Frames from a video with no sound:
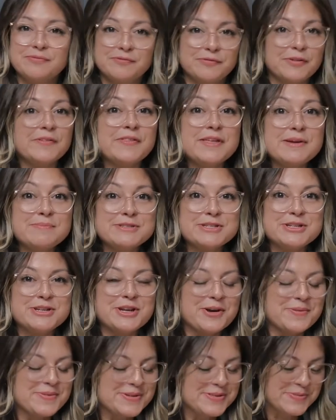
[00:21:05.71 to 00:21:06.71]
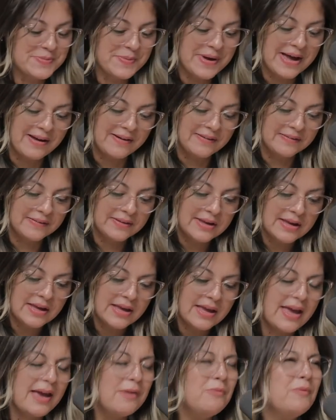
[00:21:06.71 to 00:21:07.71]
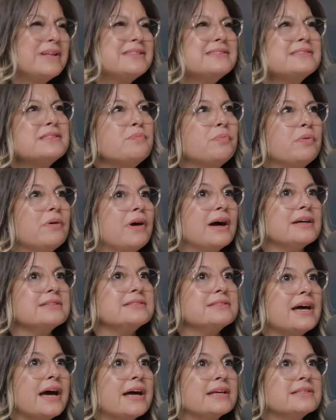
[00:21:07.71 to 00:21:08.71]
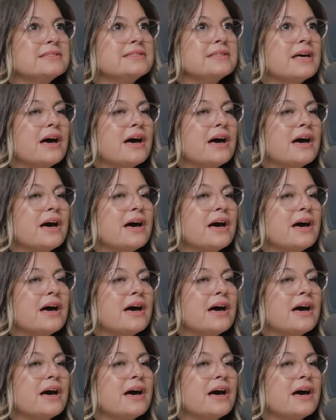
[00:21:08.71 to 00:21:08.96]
for them to know as well. And what's the process